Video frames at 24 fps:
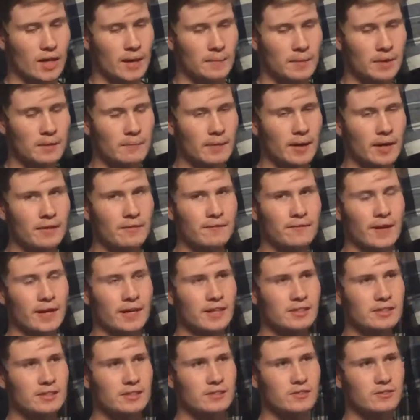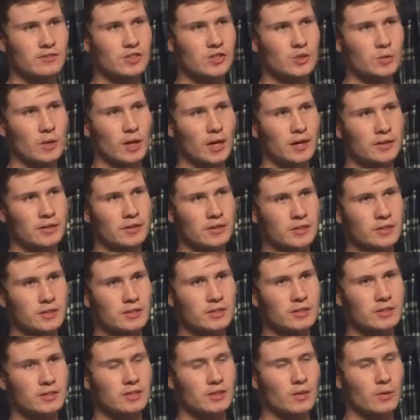I mean, my advice to
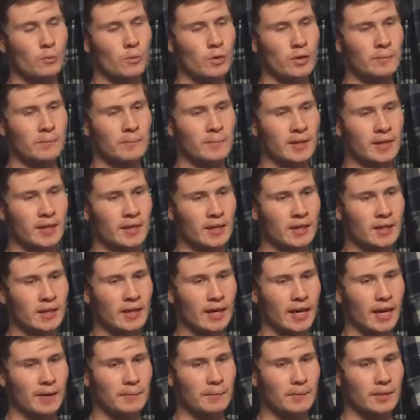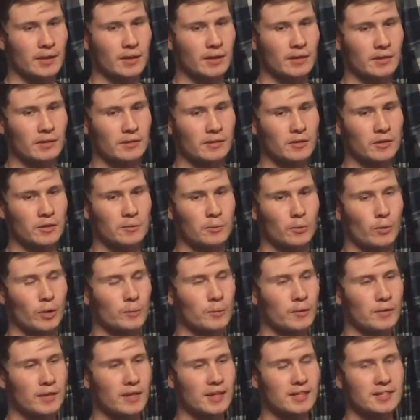others would be, you're born
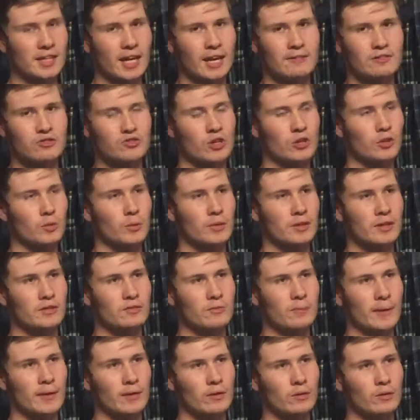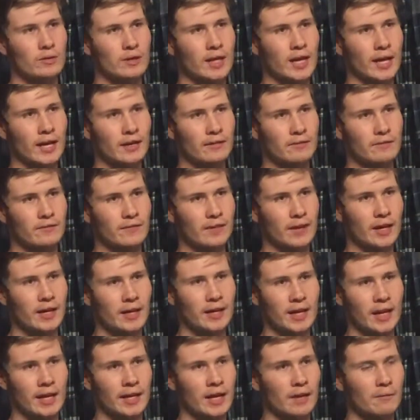with this. I've struggled with this my whole life.
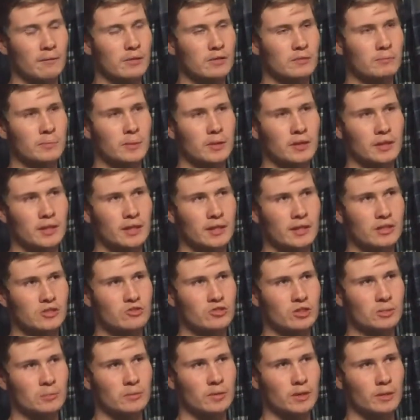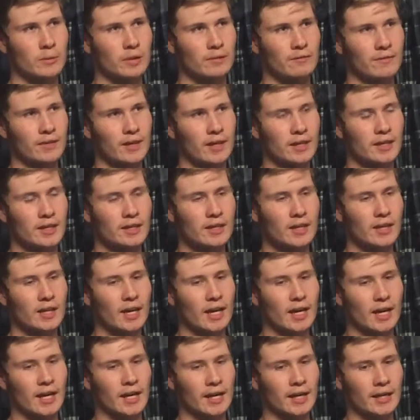Again, I was bullied extremely with it,
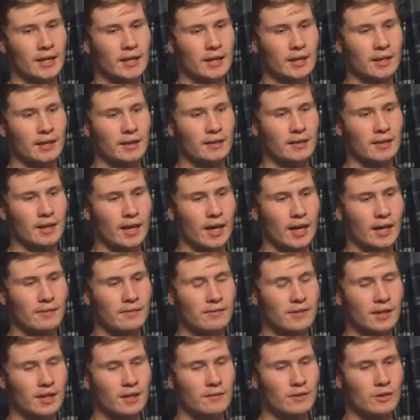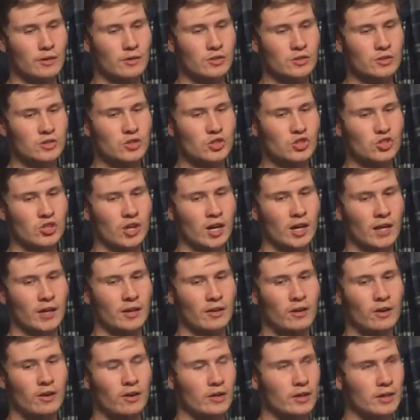and I think if you just try
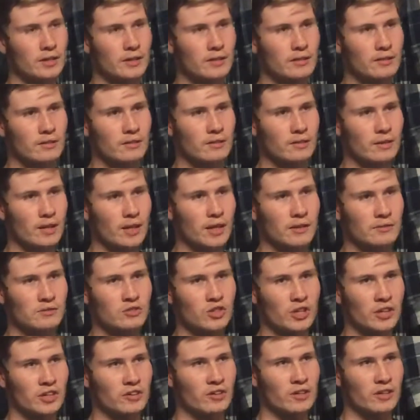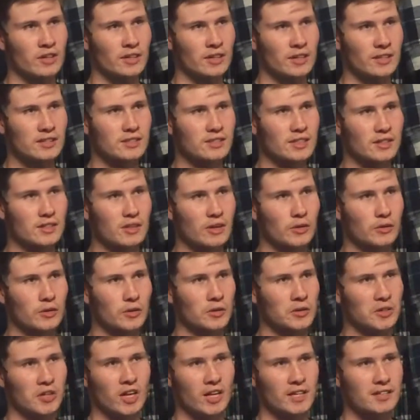hard and try your hardest and know
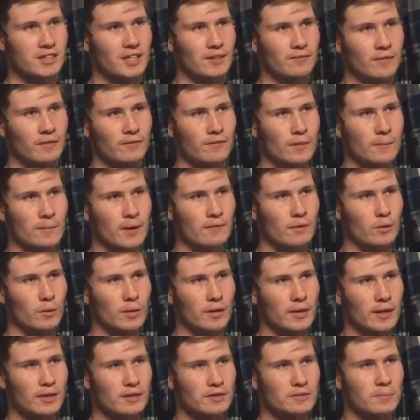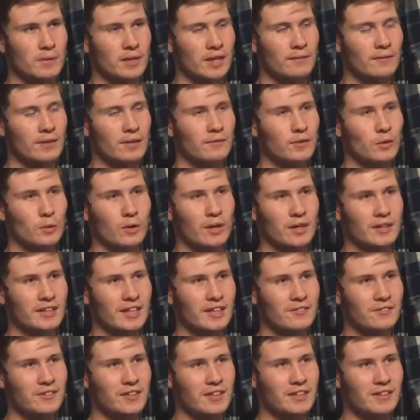you're not different from everyone else, but even if you are
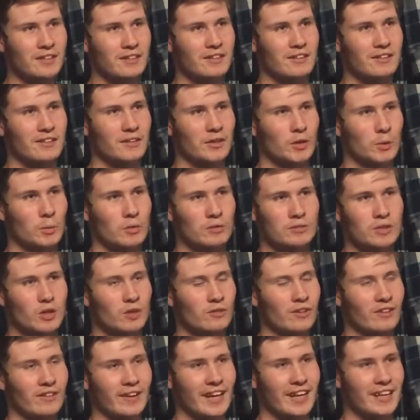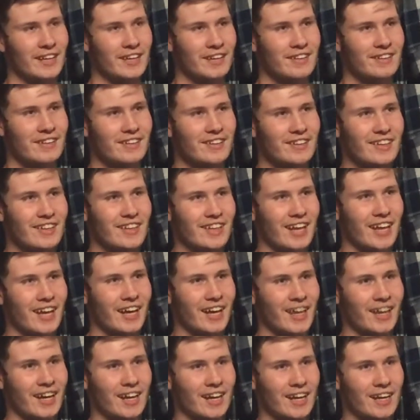different, no one's overrated,
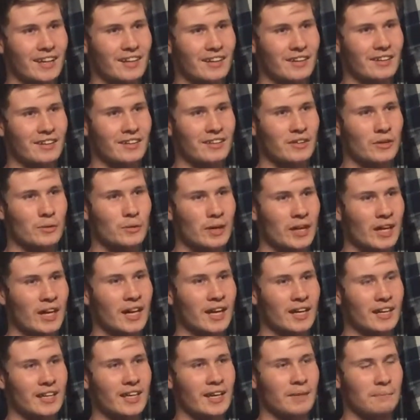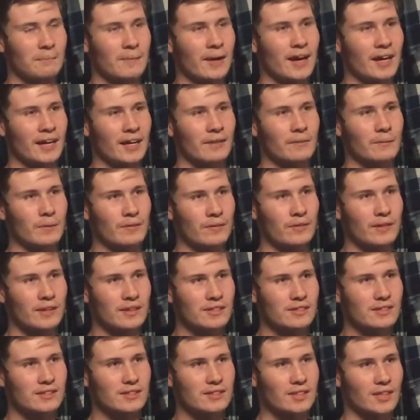and you can get by it with
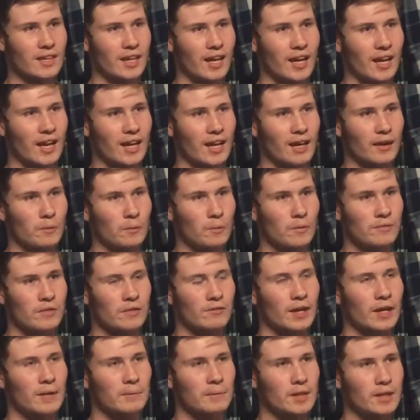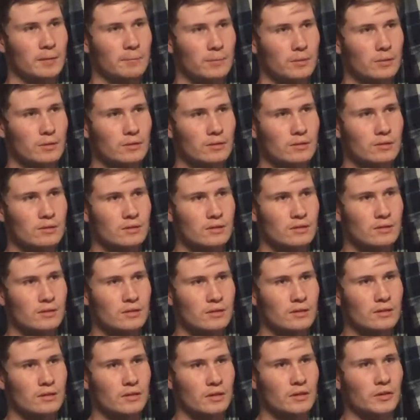this, and with the right people,
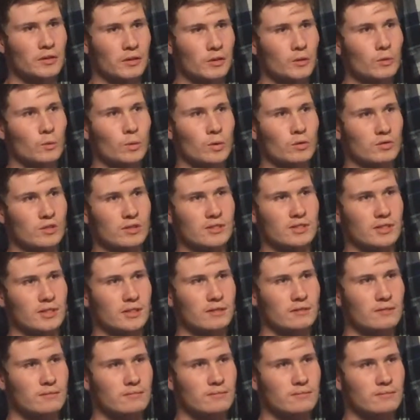you will succeed.